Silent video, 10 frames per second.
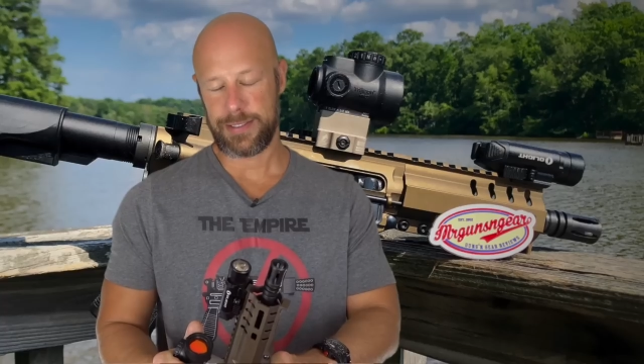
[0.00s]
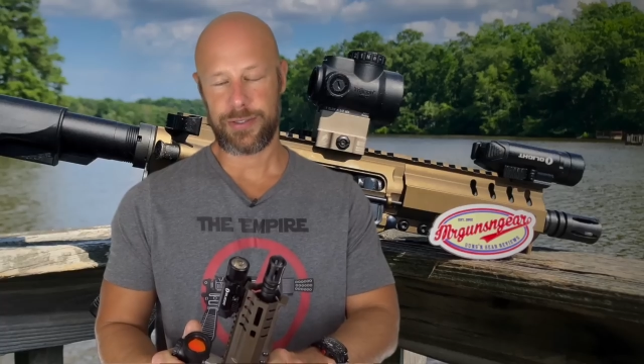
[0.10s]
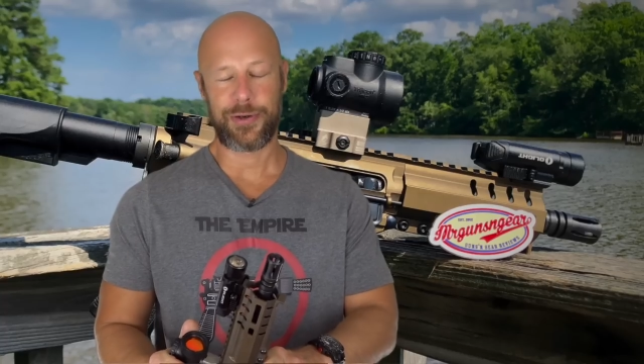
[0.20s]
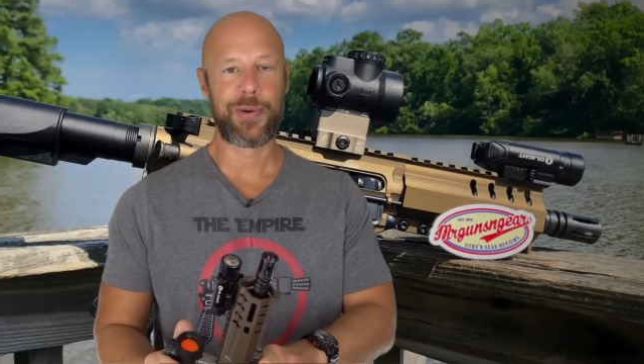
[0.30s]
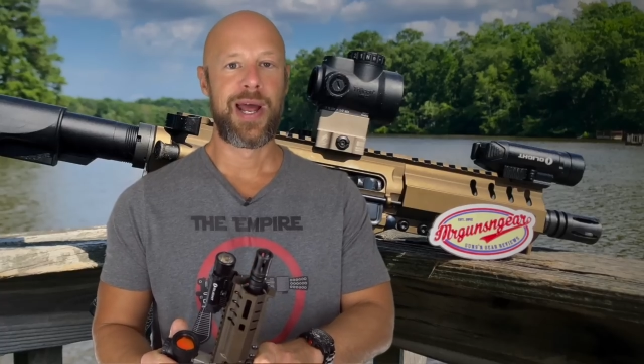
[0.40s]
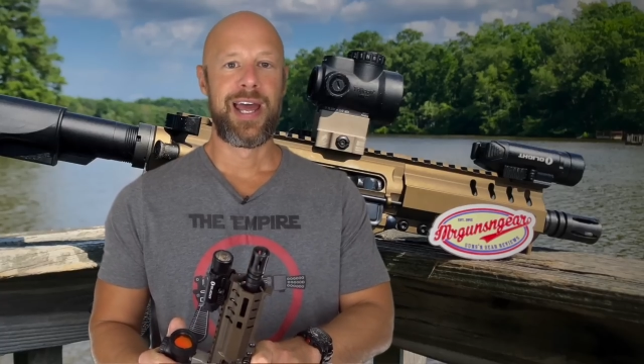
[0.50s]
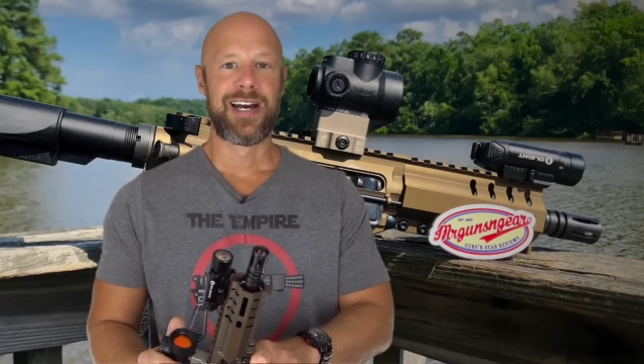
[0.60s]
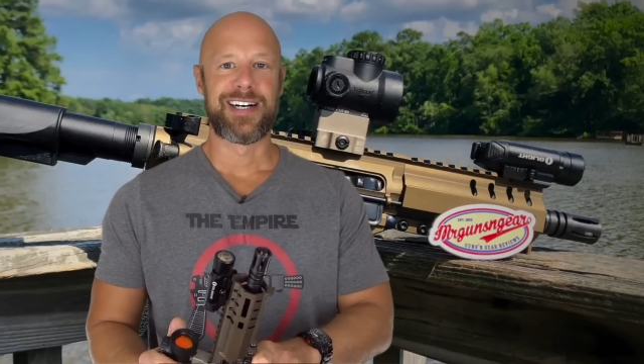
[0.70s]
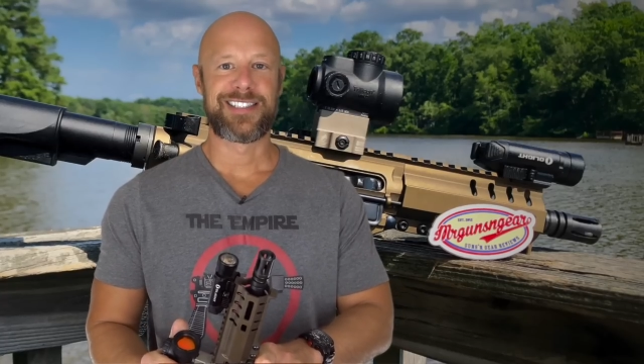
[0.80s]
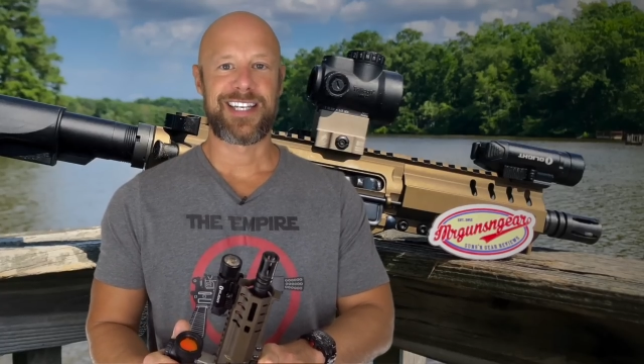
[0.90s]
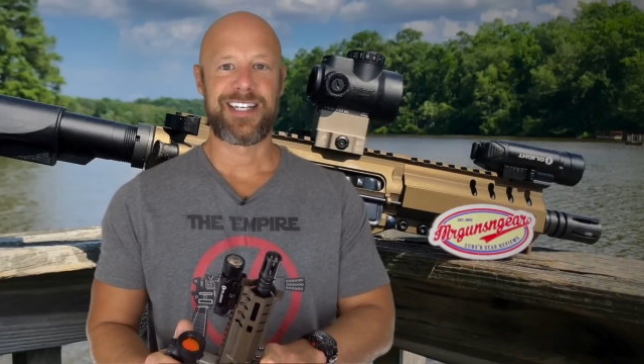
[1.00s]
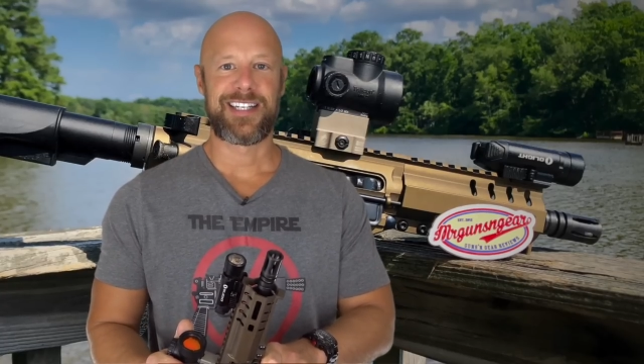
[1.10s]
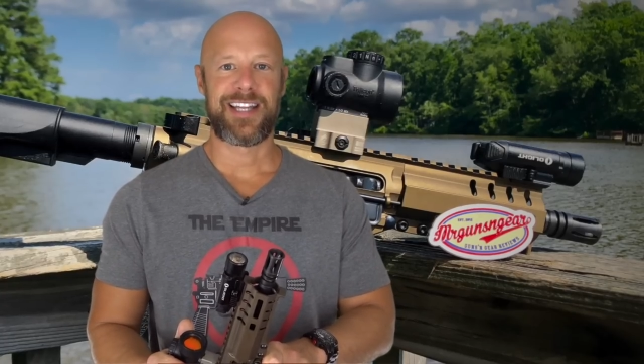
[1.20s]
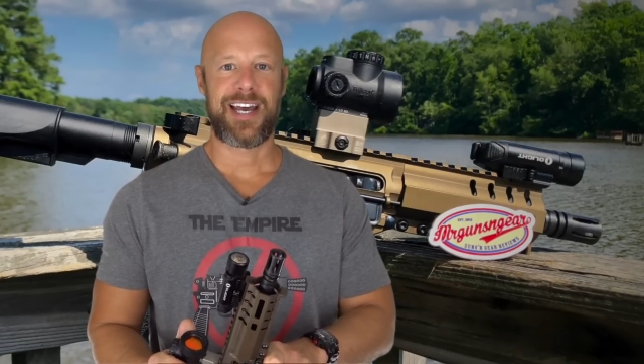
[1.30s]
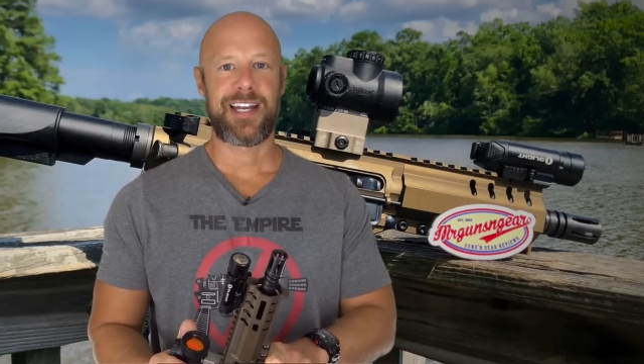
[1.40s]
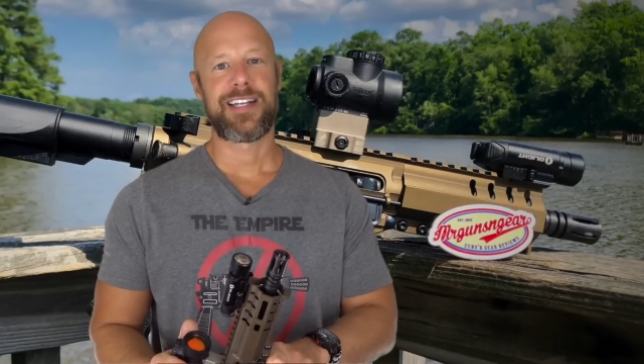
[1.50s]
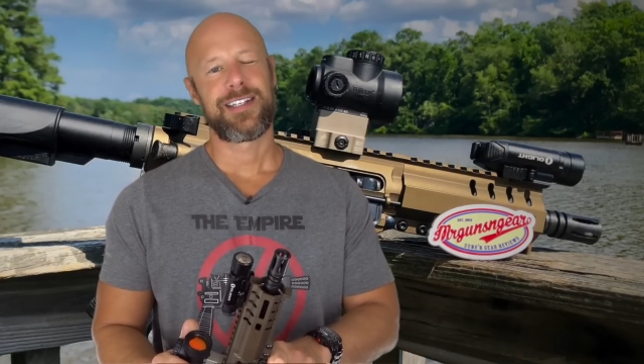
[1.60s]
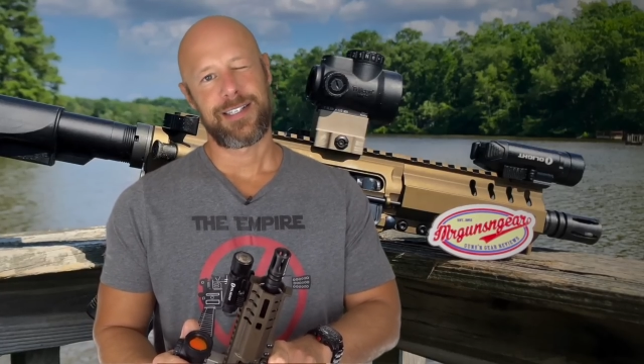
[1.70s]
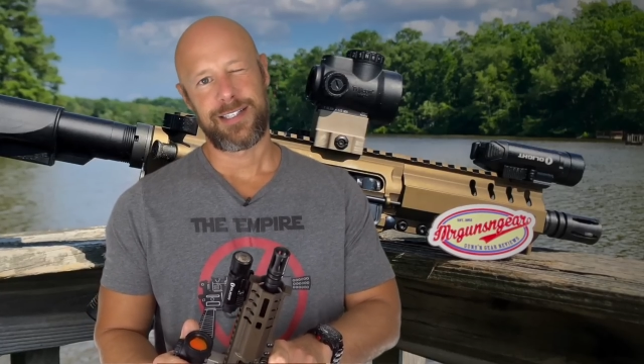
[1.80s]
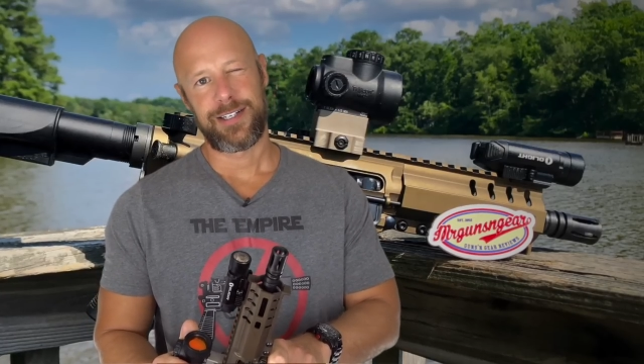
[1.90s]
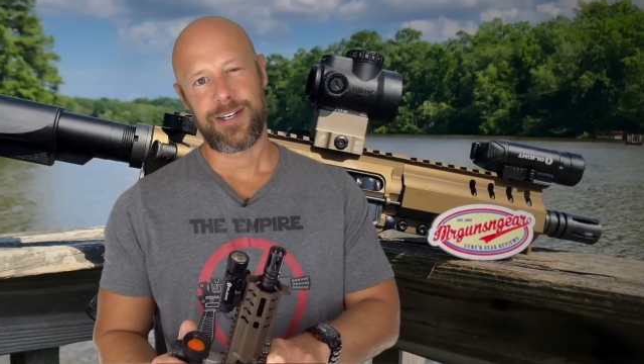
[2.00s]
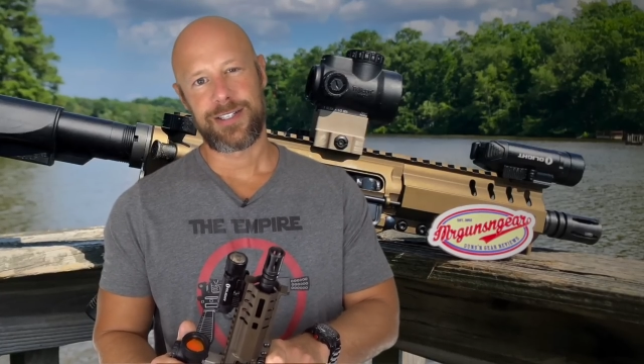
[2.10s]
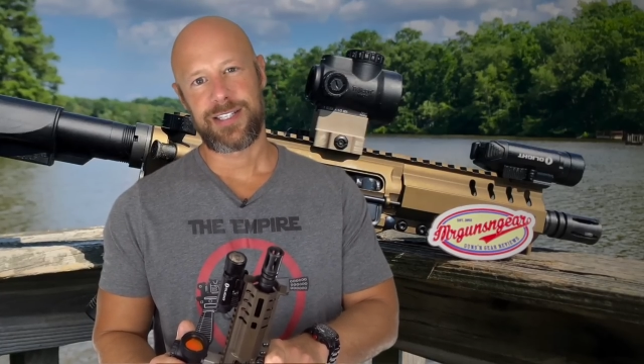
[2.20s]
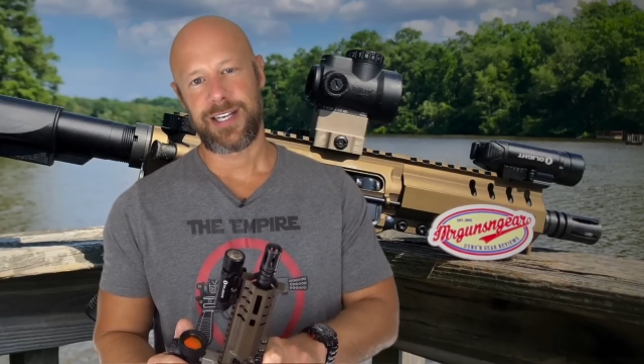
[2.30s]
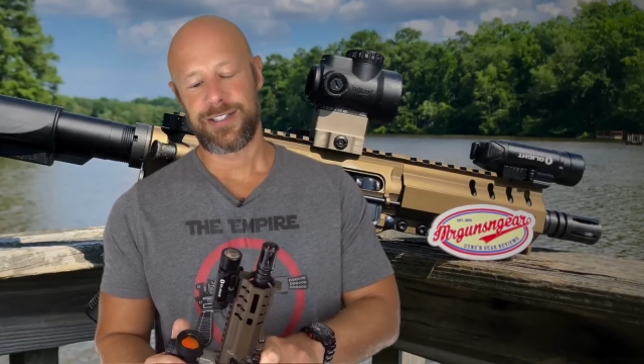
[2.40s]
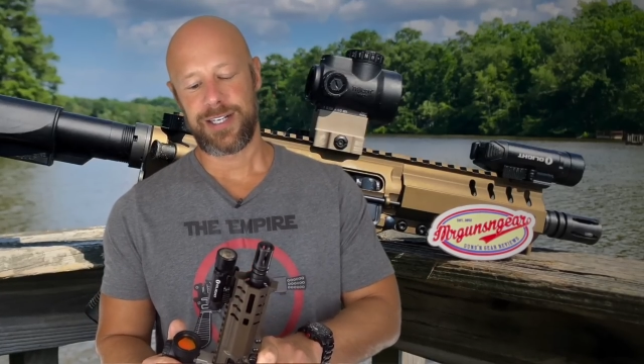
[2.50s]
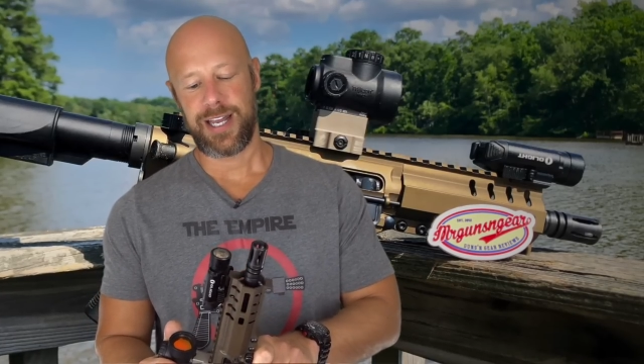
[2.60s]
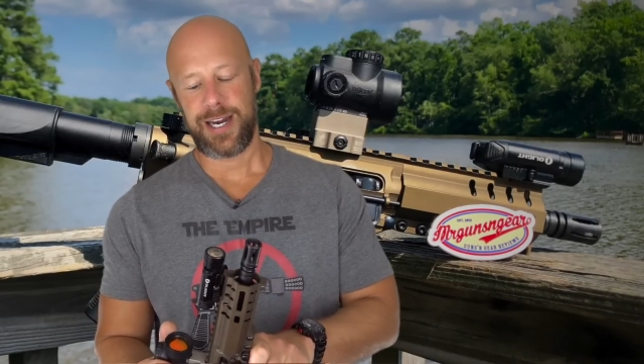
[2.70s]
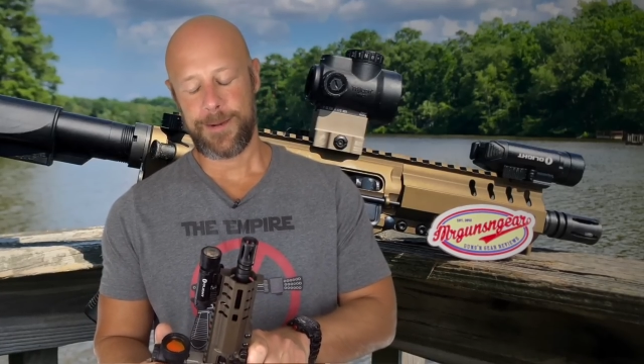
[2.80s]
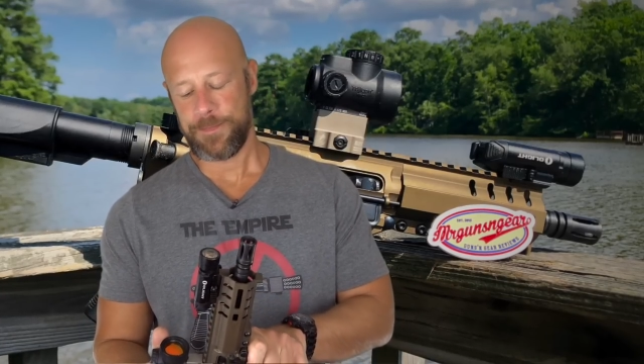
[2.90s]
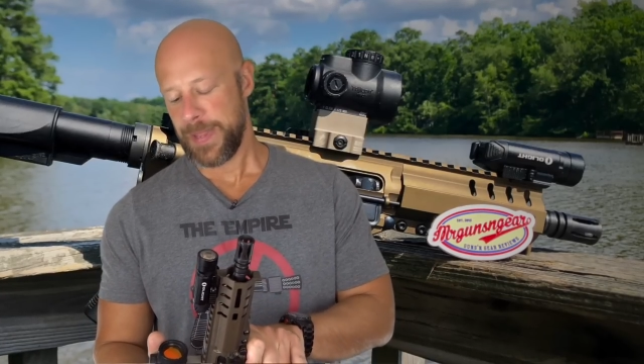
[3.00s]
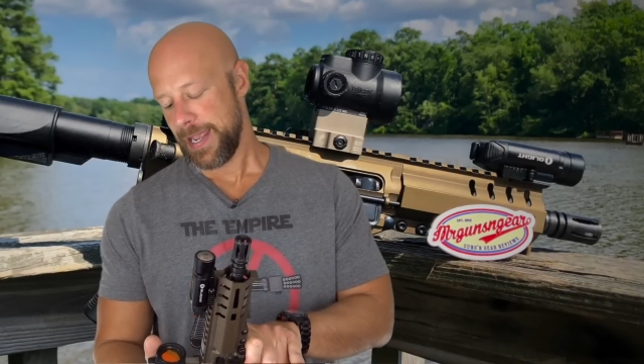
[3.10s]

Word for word: So let's get into that let the dogs take a look at it,